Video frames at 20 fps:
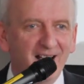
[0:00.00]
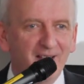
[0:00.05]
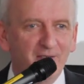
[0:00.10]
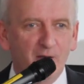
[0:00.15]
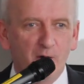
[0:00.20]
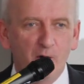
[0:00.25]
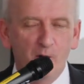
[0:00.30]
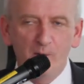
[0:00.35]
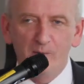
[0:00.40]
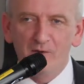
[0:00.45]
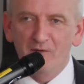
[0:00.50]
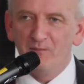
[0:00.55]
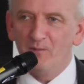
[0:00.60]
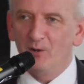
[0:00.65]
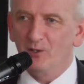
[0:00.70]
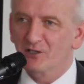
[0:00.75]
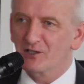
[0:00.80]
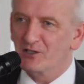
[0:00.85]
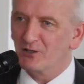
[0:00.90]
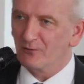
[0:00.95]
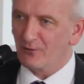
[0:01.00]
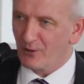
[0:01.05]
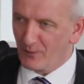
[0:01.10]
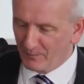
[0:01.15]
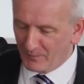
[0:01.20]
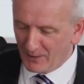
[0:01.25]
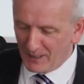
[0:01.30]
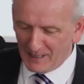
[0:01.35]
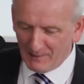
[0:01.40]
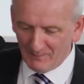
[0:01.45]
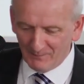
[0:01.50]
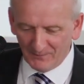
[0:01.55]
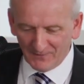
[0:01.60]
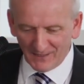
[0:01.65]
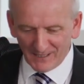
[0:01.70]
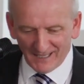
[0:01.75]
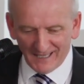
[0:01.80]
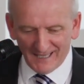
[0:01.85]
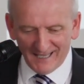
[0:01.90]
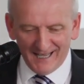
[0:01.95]
the home of Munster Rugby,
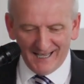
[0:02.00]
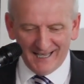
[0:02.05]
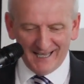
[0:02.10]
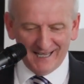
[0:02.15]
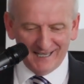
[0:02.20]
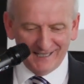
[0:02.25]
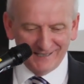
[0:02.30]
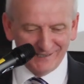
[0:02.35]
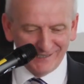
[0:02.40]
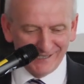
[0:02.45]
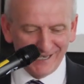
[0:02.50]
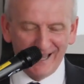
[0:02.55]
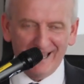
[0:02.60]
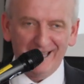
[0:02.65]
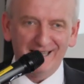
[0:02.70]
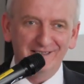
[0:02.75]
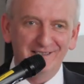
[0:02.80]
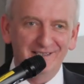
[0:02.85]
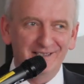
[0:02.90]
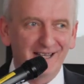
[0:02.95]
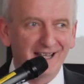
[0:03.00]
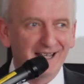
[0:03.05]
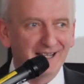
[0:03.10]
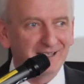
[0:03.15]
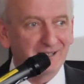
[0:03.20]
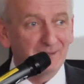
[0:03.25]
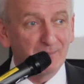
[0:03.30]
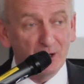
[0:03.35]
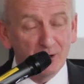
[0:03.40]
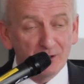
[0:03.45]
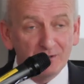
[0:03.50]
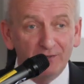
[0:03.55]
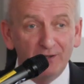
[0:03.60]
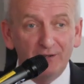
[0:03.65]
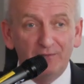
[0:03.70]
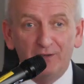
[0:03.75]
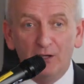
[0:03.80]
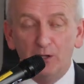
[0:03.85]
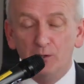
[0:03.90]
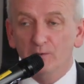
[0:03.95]
and the
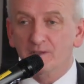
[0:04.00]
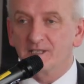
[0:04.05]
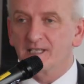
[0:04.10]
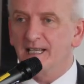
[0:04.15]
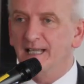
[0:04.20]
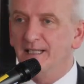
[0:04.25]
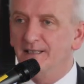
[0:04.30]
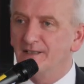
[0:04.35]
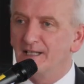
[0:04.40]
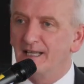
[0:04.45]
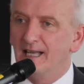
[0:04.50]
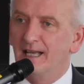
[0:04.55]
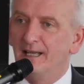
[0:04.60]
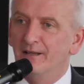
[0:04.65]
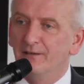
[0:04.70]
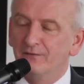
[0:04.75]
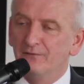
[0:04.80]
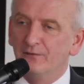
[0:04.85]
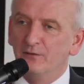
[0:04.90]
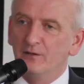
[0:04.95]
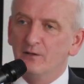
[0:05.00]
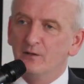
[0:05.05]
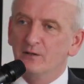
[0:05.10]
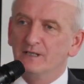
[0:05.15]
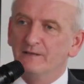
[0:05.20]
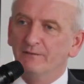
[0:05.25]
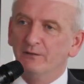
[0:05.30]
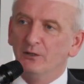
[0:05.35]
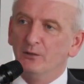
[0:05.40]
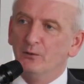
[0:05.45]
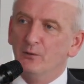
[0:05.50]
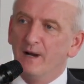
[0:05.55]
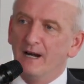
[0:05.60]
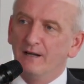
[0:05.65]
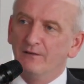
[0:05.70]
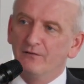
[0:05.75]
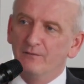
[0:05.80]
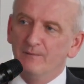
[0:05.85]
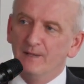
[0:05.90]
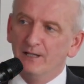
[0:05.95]
beautiful views. And for those of you who
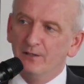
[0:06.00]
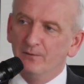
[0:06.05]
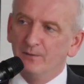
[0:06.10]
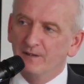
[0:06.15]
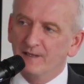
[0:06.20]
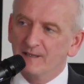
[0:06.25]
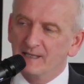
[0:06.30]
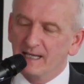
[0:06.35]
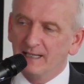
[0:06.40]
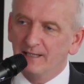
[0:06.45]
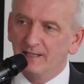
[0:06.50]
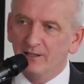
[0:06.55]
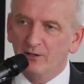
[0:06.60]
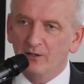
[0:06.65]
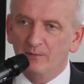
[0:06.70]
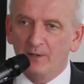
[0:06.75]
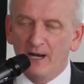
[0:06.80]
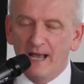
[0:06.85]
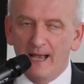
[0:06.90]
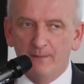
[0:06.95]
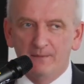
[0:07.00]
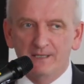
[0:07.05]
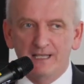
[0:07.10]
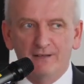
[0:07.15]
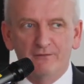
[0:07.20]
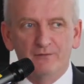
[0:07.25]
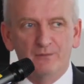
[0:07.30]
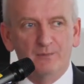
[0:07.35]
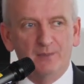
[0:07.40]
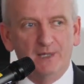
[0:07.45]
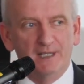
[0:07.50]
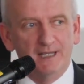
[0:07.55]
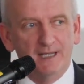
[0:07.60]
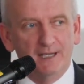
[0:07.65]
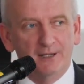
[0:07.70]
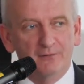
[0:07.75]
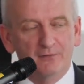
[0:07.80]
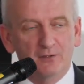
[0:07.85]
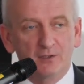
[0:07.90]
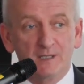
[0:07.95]
aren't familiar with the city or perhaps haven't been
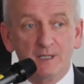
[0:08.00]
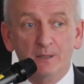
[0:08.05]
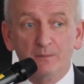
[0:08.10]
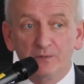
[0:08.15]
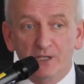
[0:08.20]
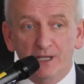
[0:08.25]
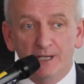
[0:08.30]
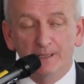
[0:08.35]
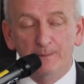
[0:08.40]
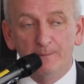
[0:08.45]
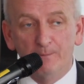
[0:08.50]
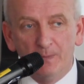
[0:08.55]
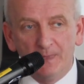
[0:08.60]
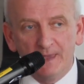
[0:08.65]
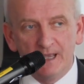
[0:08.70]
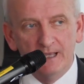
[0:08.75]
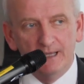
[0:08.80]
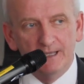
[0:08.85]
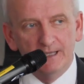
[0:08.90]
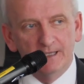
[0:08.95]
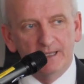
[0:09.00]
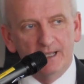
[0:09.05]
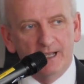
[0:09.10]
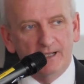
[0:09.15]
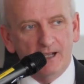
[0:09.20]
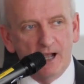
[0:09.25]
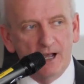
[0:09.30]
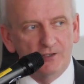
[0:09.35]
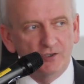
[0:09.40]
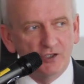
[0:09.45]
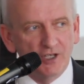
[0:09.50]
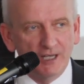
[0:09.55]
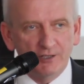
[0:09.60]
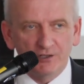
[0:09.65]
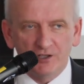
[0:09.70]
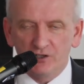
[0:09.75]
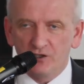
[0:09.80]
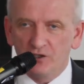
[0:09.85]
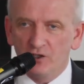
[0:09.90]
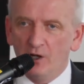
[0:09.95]
here for some time, a
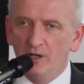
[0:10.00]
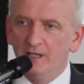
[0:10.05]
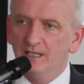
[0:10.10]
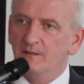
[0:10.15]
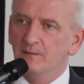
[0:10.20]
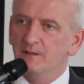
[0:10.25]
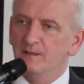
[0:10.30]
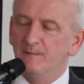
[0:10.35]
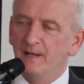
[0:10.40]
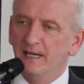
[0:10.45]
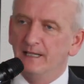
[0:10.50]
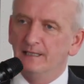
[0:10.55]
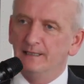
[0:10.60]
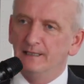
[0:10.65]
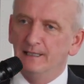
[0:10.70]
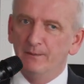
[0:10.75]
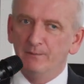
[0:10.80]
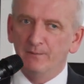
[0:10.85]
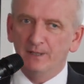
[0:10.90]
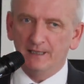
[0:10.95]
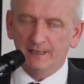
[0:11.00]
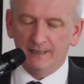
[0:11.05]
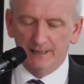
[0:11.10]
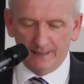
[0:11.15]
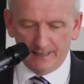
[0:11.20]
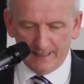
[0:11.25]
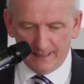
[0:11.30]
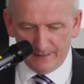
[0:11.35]
conscientious choice was made in Limerick